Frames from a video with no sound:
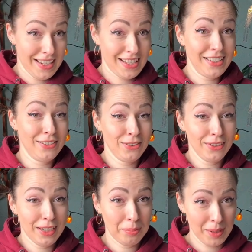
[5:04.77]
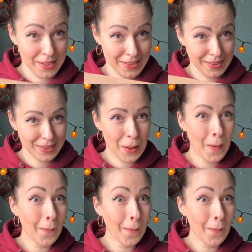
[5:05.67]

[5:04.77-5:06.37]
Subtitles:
and into a present.